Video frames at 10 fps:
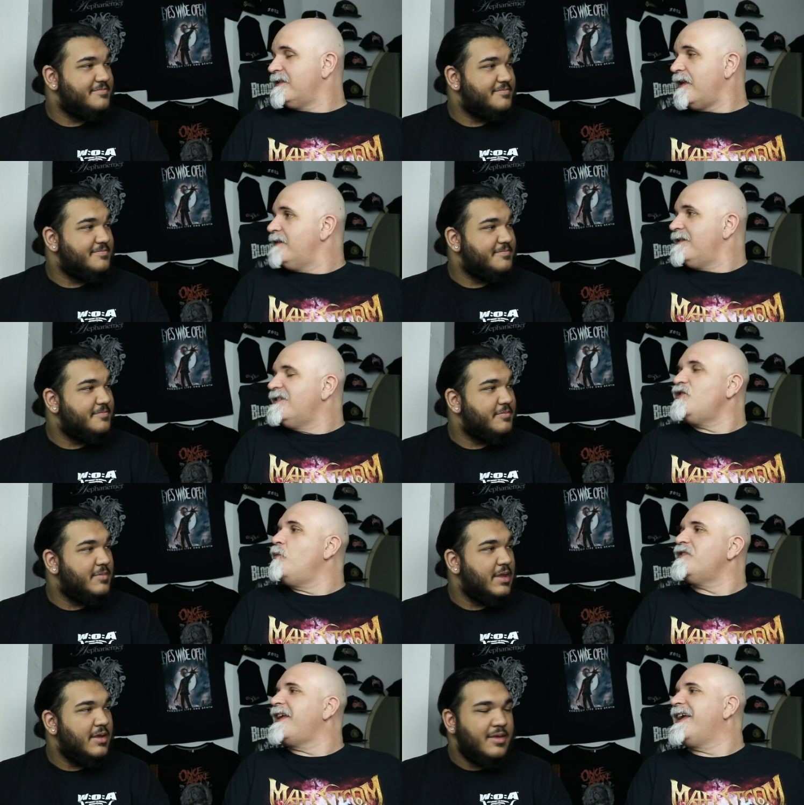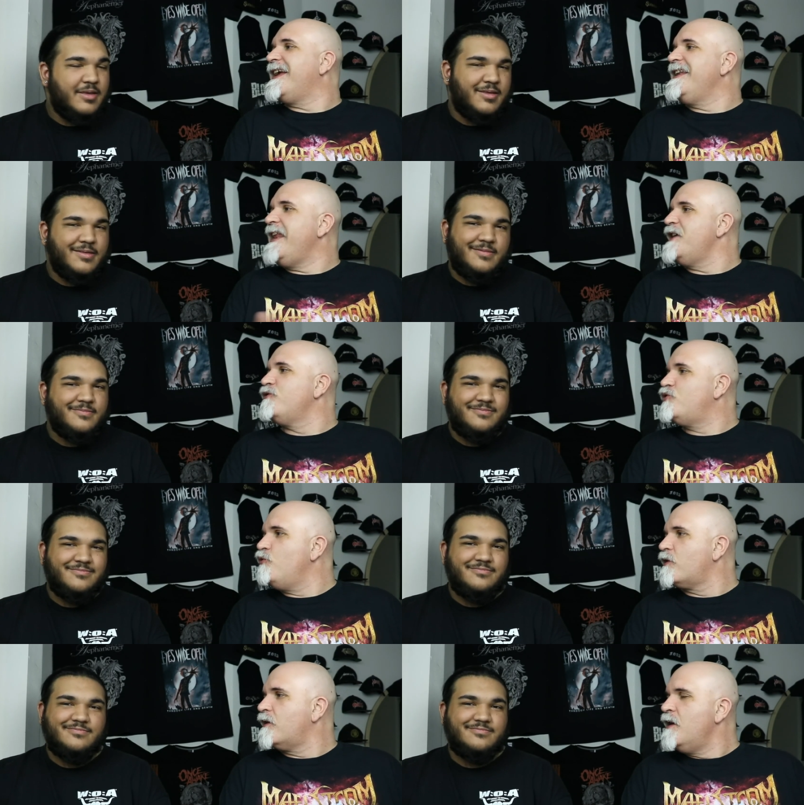Speaker 1: is this is almost like a Canadian
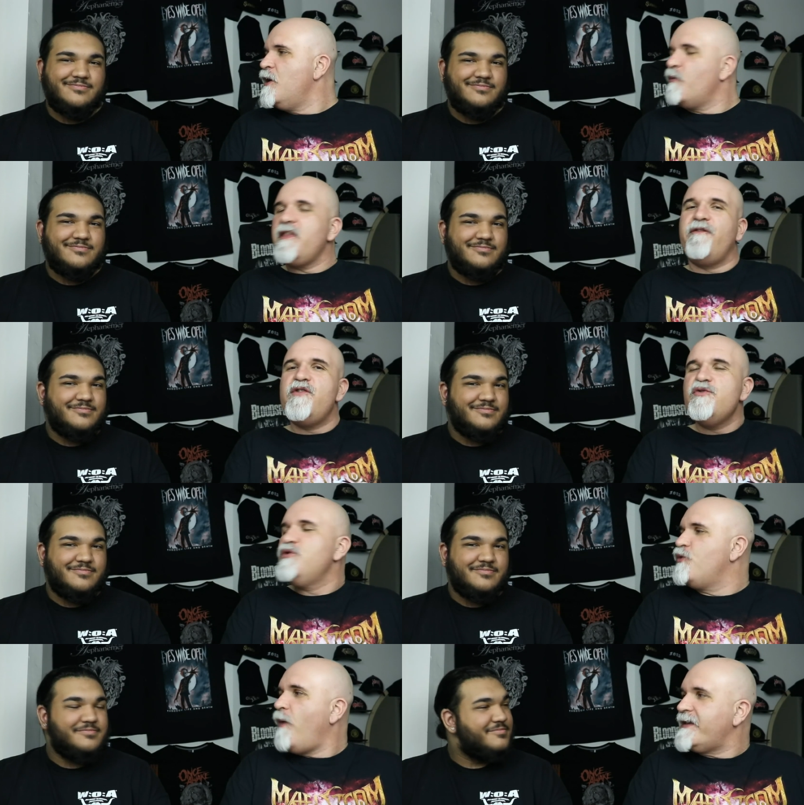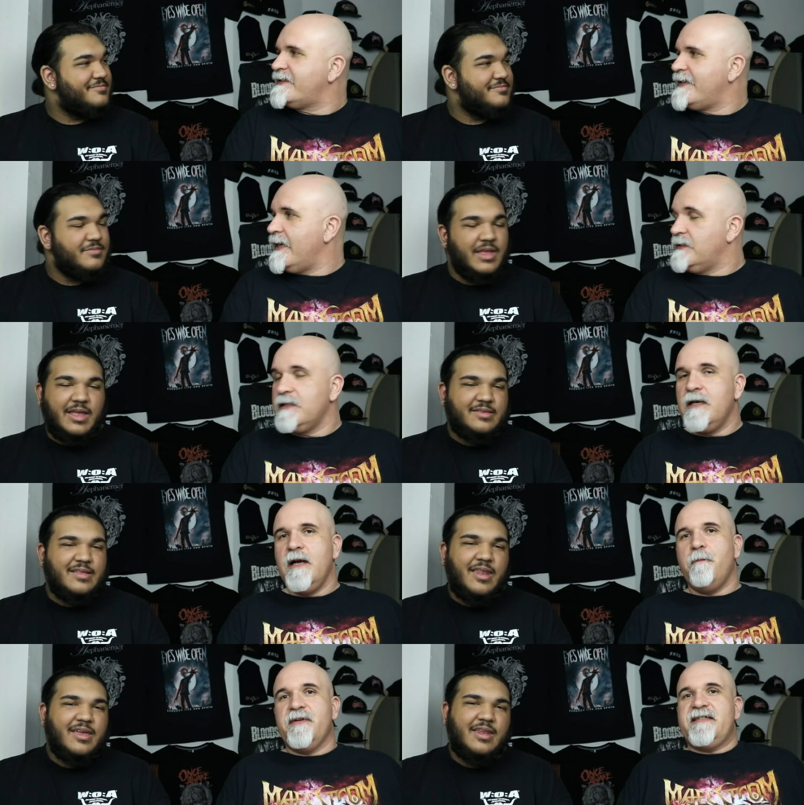tour with a few U.S. dates. It's
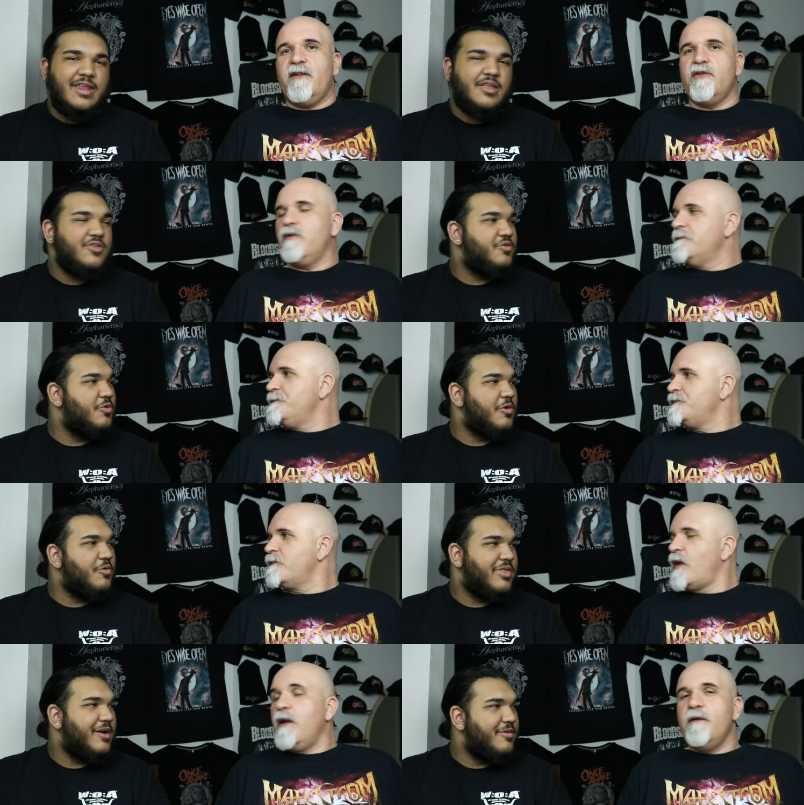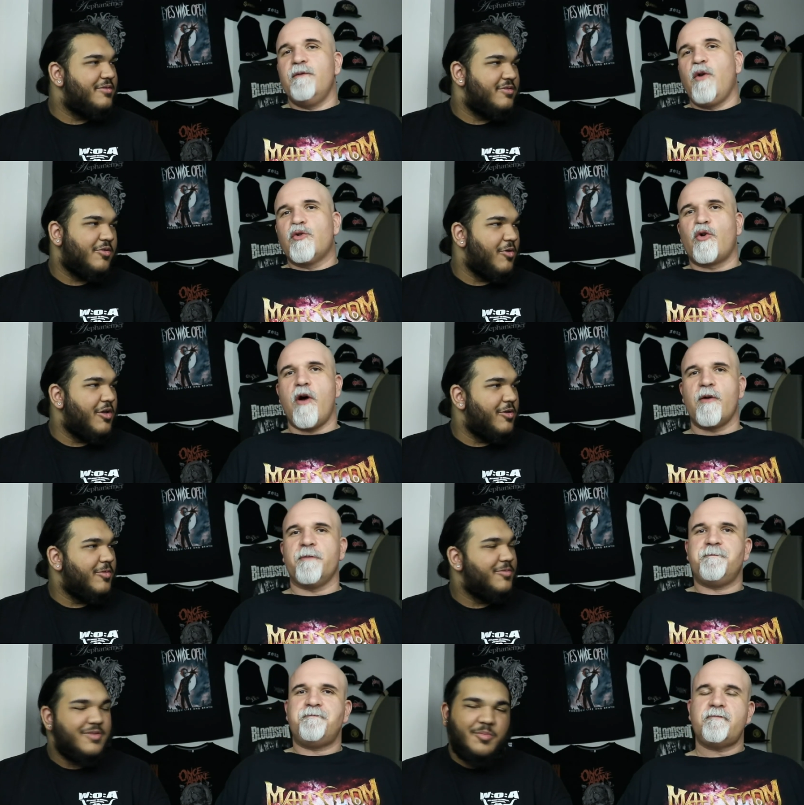not a Canadian still, tour without no Toronto.
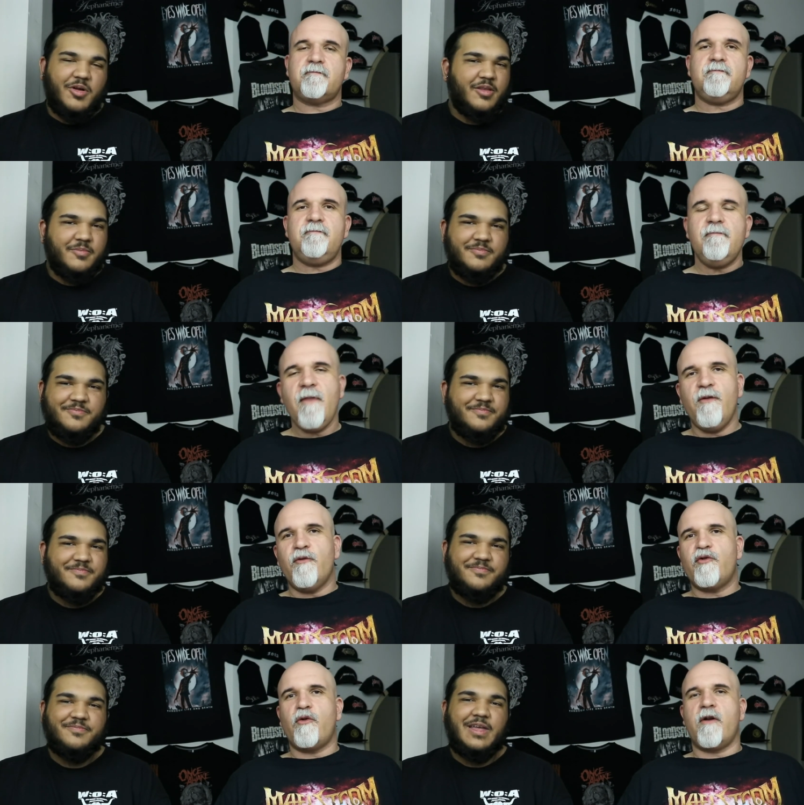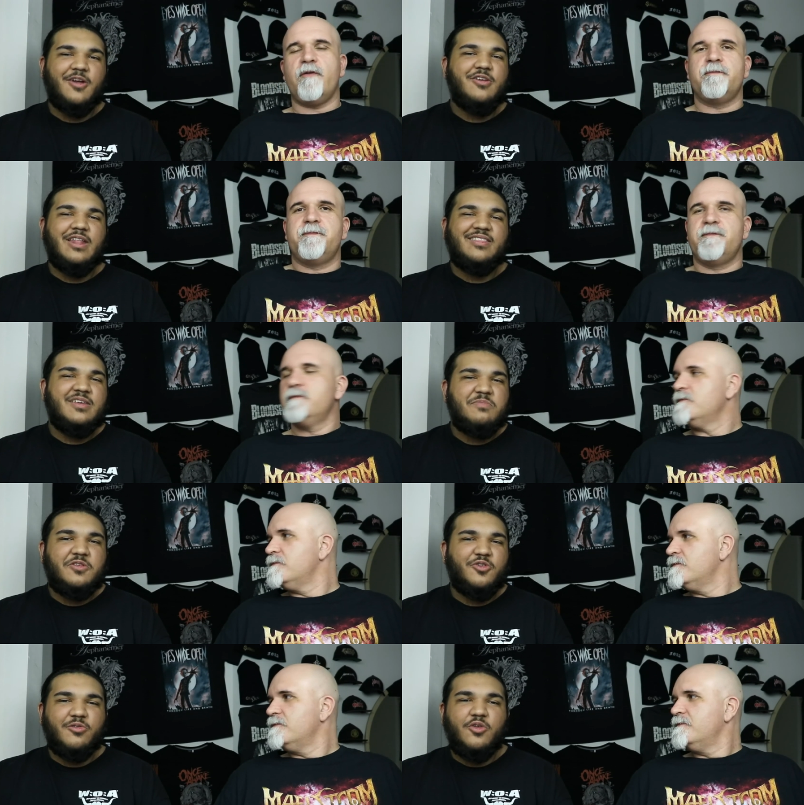Toronto.
Speaker 2: Come on, no Toronto. How are you gonna tippy
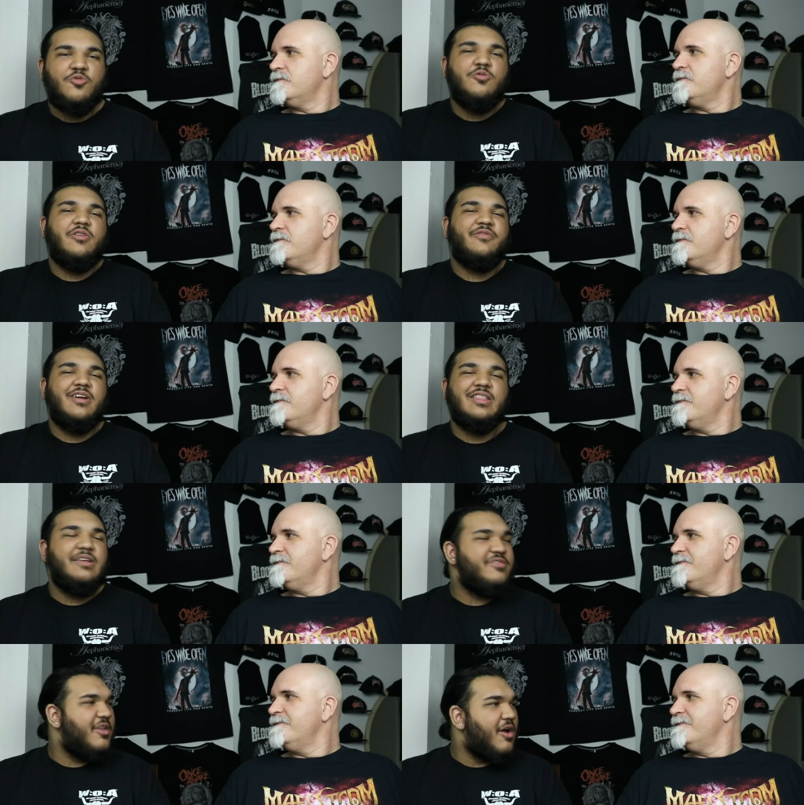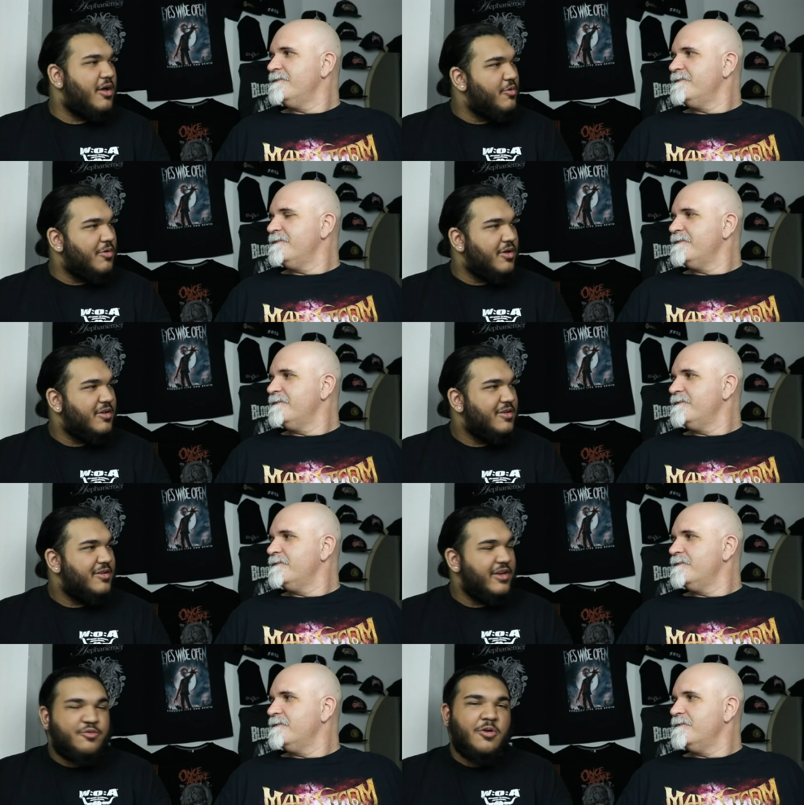Toronto? Who the fuck lives in Ottawa?
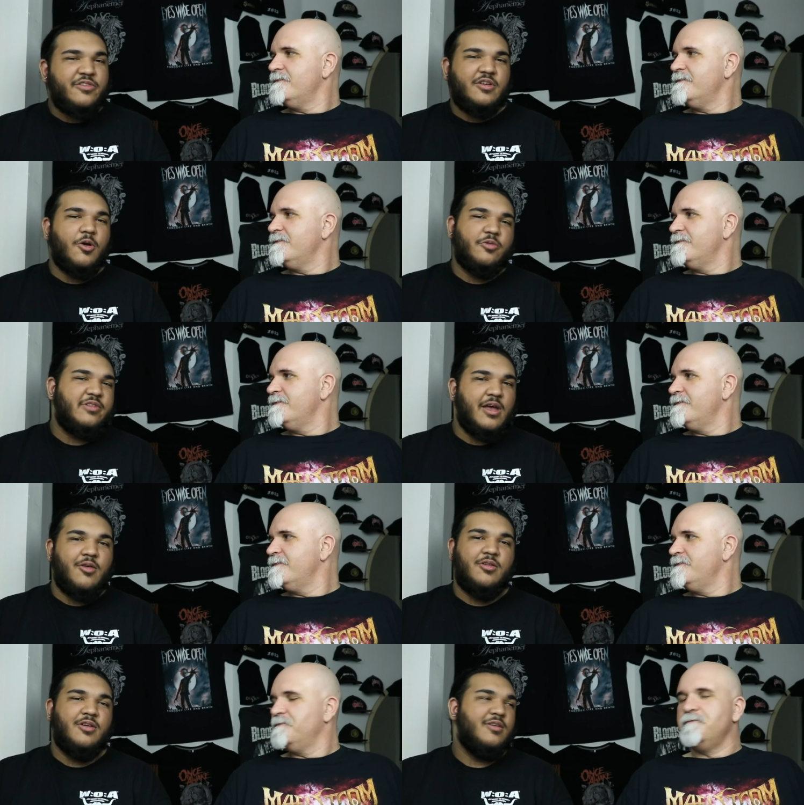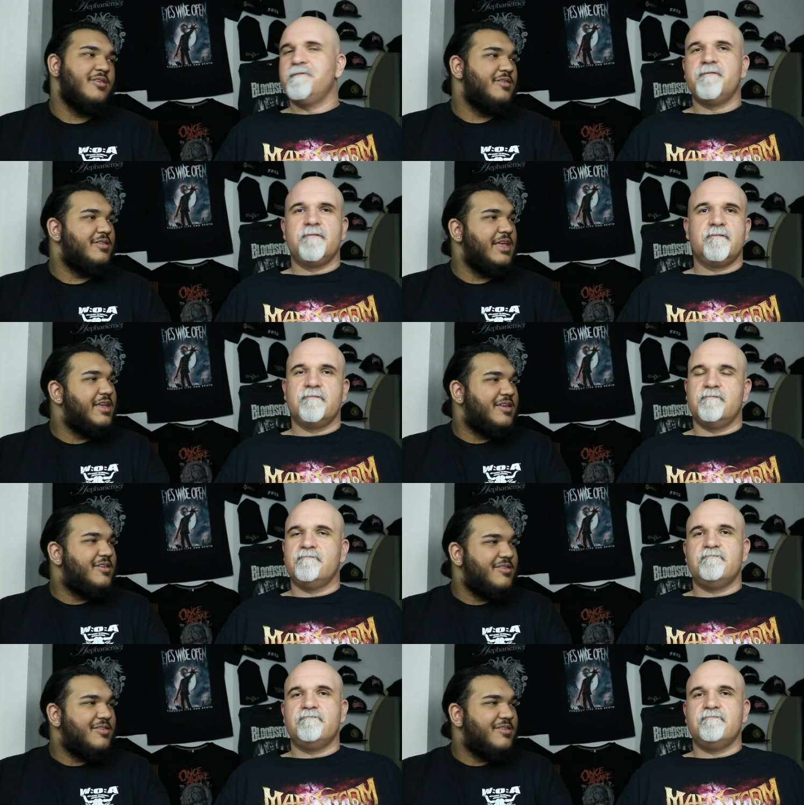I swear it's a ghost town. Like